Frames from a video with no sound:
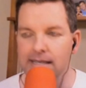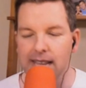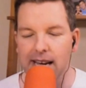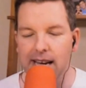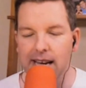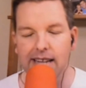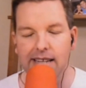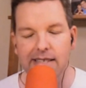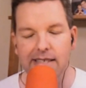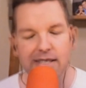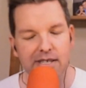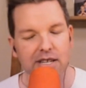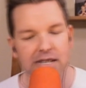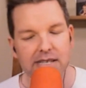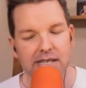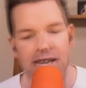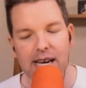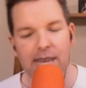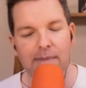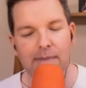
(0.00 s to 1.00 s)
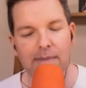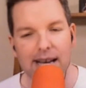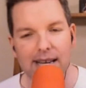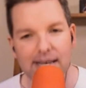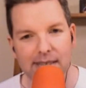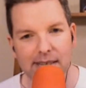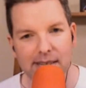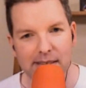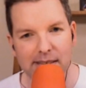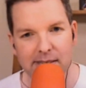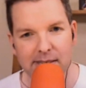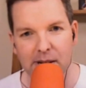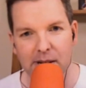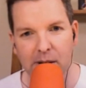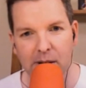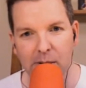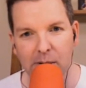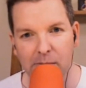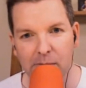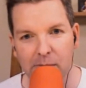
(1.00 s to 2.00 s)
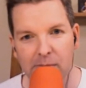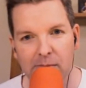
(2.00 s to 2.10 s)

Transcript: Dan. Yeah. It's just like passing a stone.